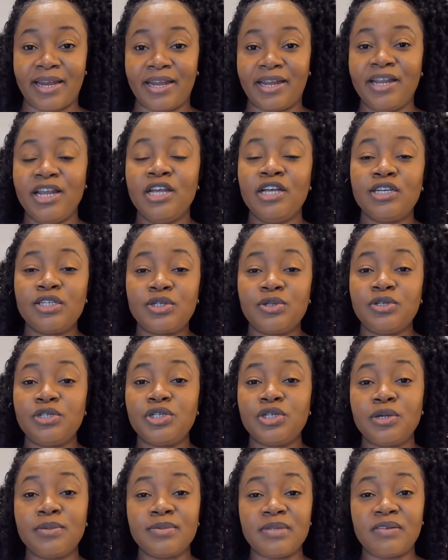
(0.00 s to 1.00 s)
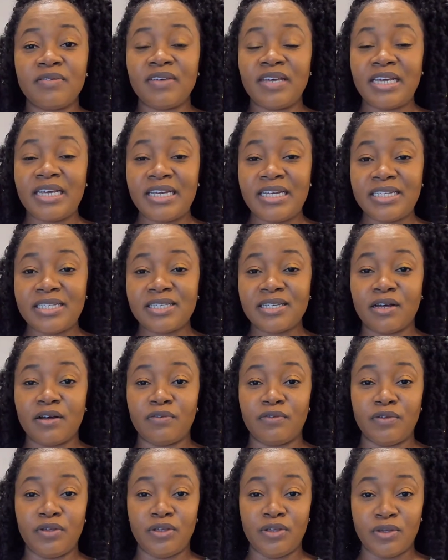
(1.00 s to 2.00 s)
So in terms of ease of
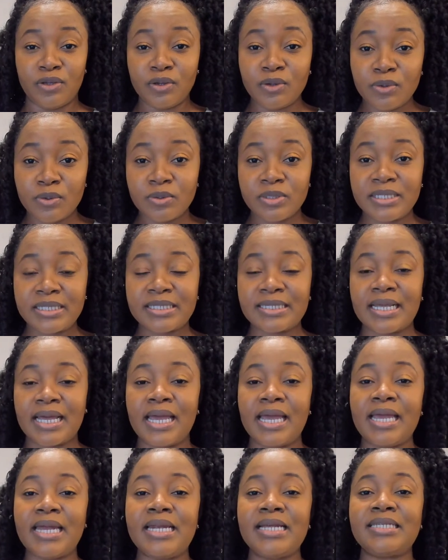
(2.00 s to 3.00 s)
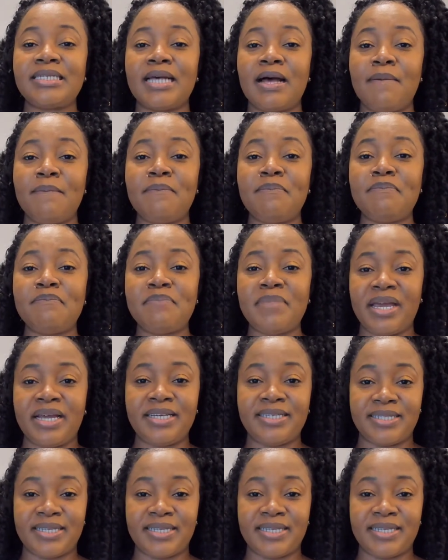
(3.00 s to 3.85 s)
use, it is amazing.